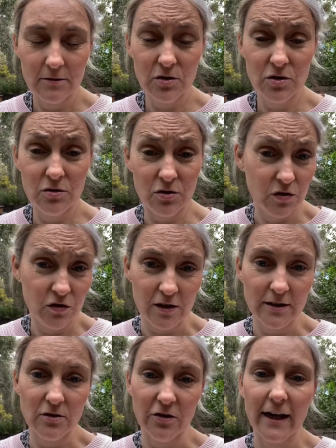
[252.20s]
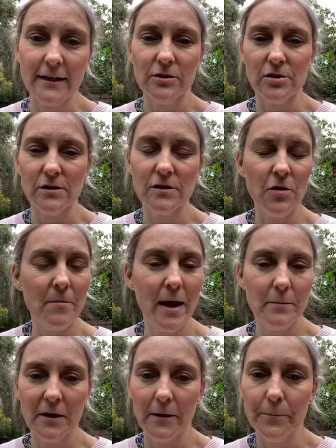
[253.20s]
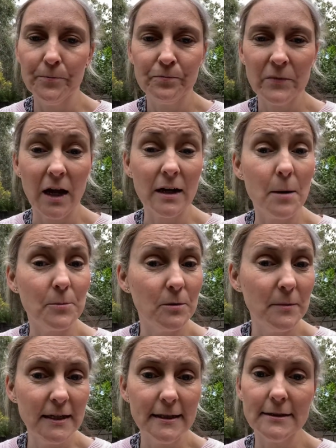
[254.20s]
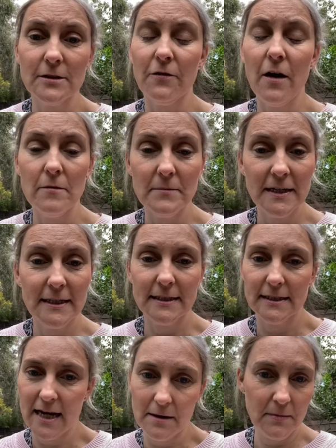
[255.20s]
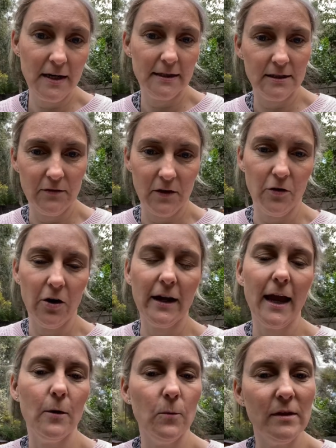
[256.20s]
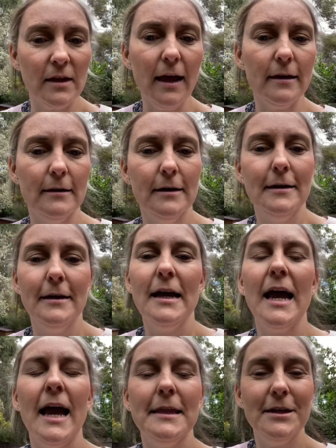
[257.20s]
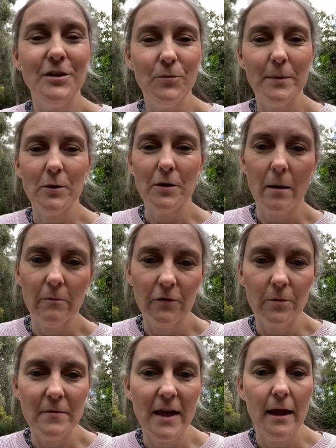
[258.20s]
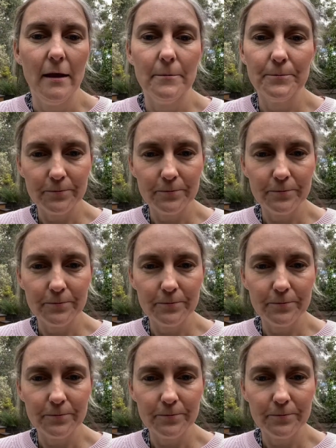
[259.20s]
too stressed or anxious. So maybe a couple of minutes, 5 minutes, 10 minutes if they're okay with that, and then you build up from there.